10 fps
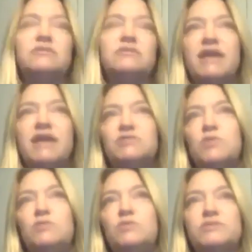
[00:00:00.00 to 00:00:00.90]
The last
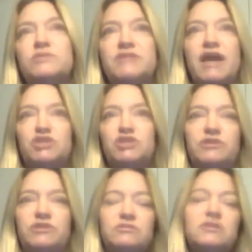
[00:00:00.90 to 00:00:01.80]
one was
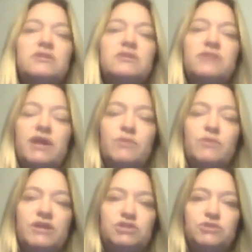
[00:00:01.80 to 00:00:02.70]
Nashville that mm-hmm. I
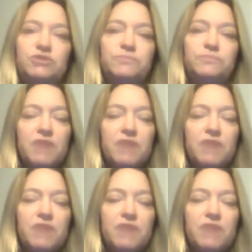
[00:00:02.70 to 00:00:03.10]
went to.